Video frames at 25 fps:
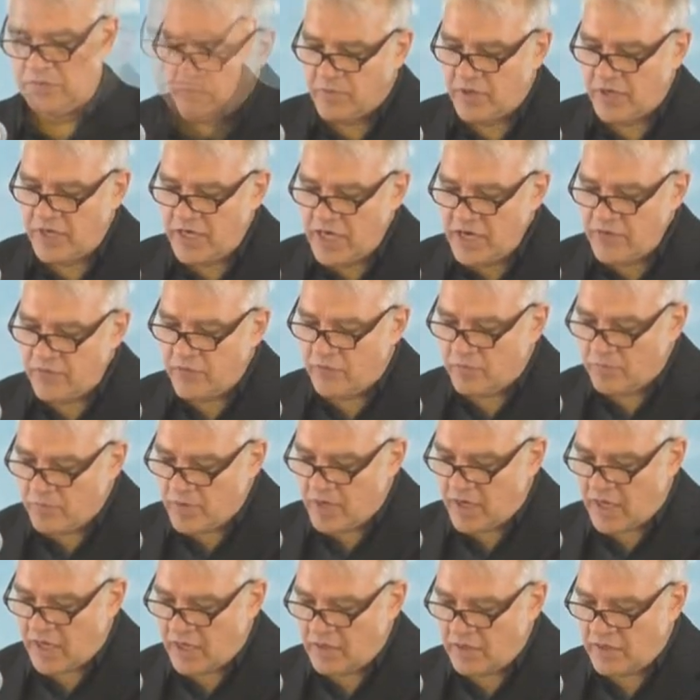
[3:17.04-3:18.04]
But evil
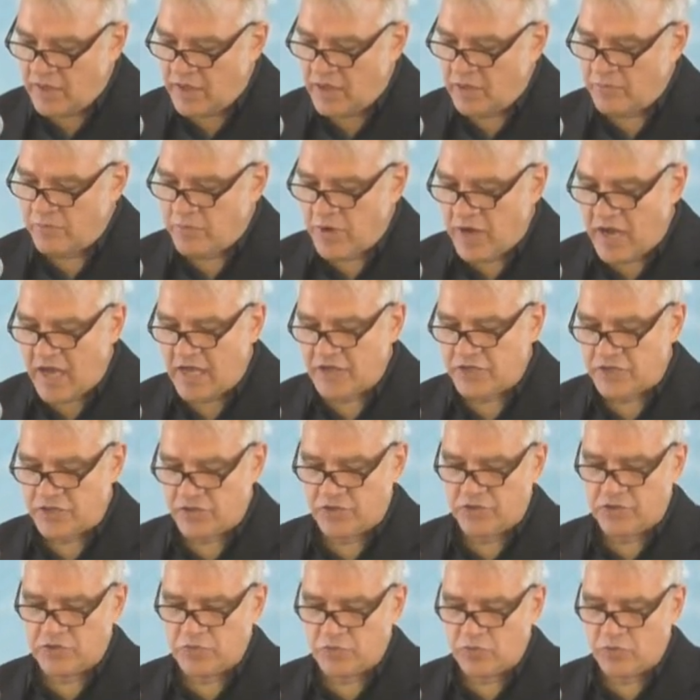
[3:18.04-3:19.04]
men and
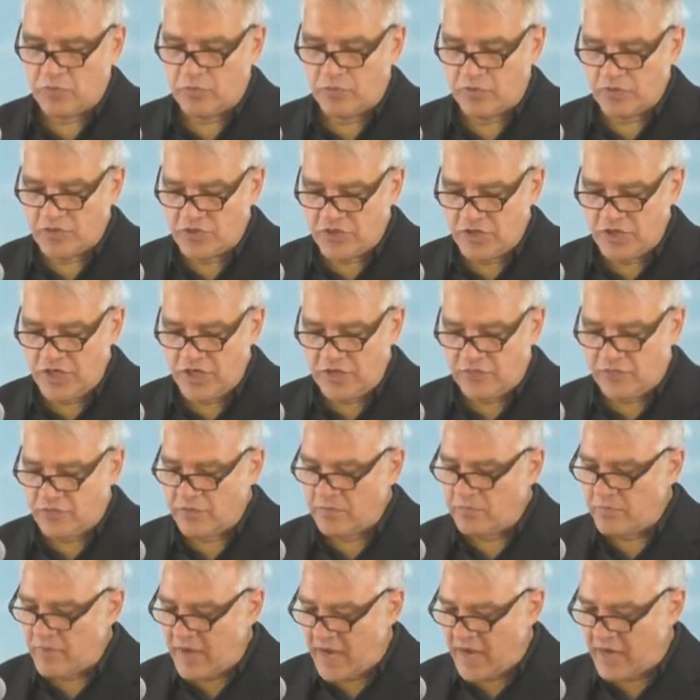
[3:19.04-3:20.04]
impostors will proceed
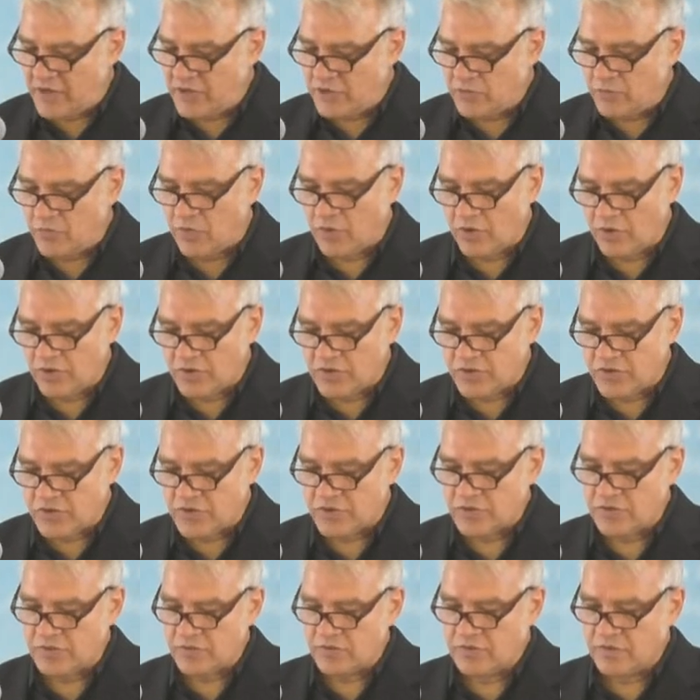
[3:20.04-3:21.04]
from bad to
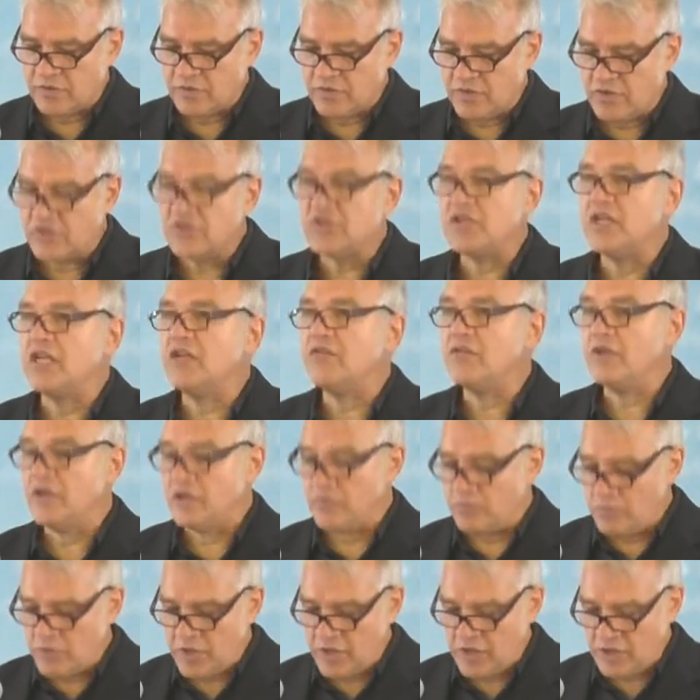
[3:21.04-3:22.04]
worse,
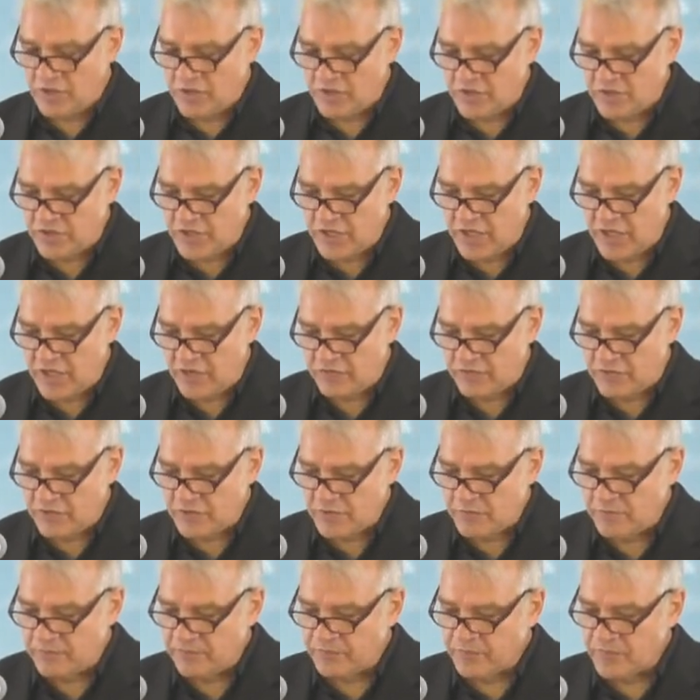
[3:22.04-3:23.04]
deceiving and being deceived.
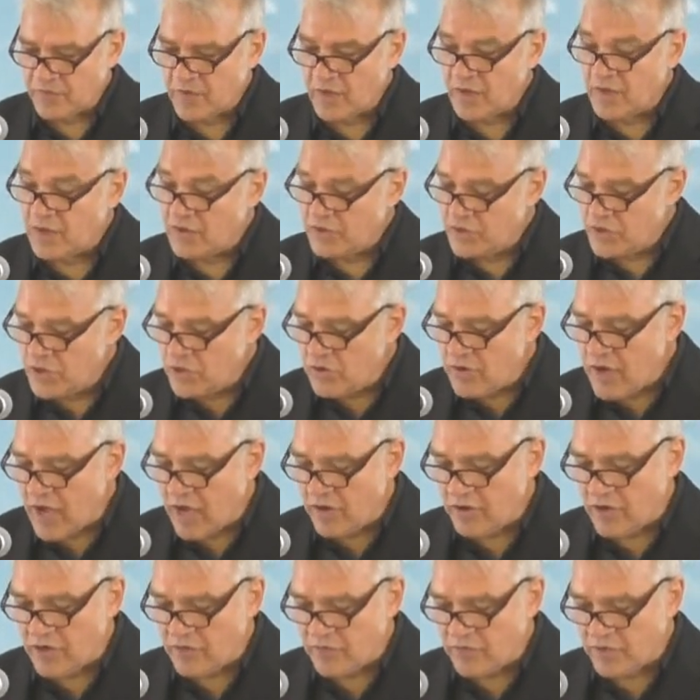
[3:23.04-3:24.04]
You,
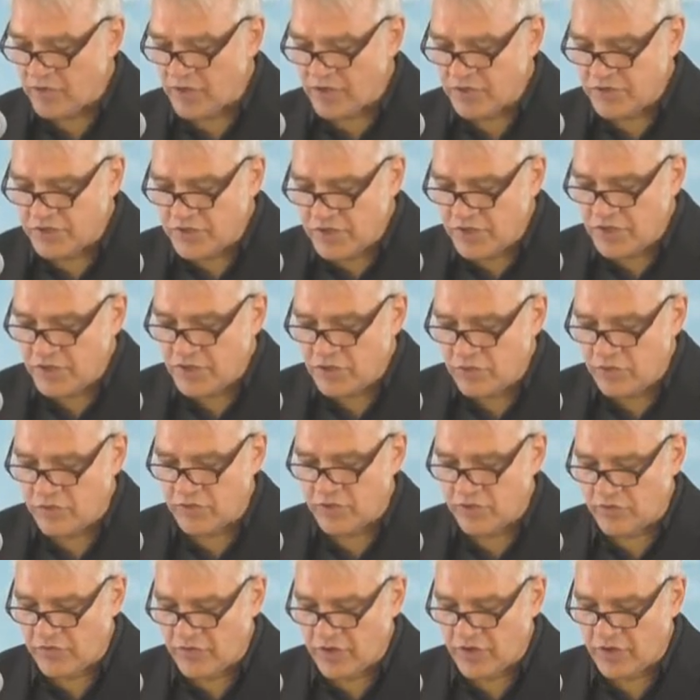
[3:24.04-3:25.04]
however, continue
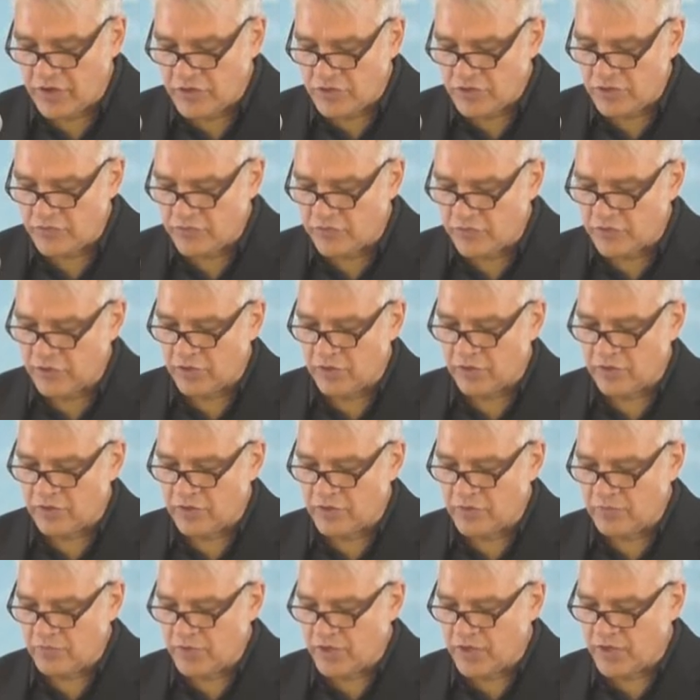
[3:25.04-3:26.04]
in the things you've
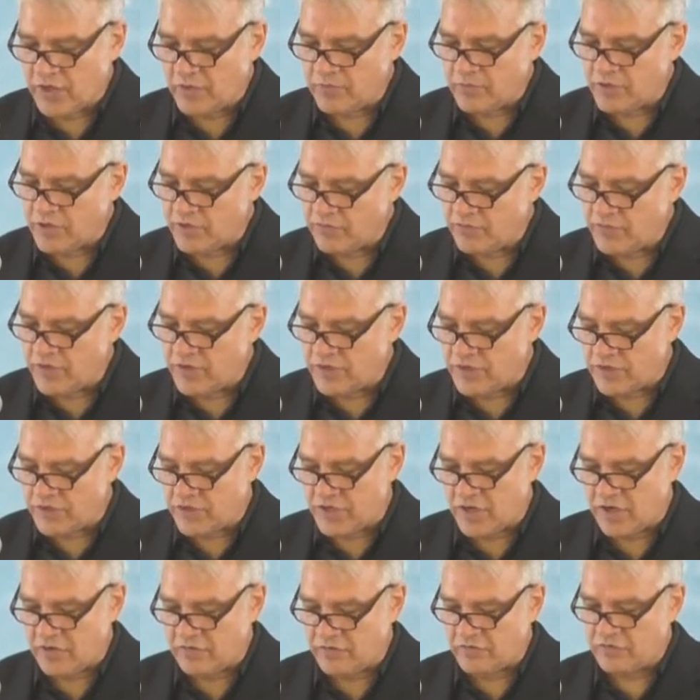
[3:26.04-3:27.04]
learned and become
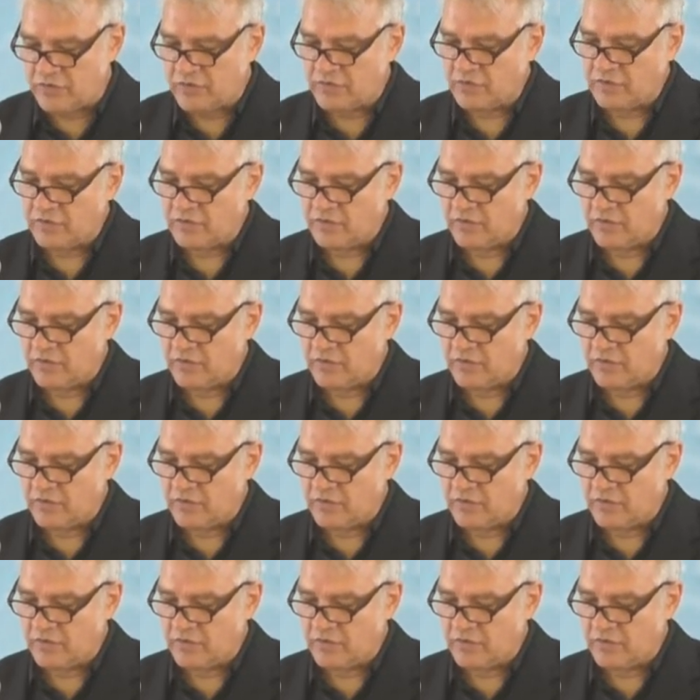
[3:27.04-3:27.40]
convinced of,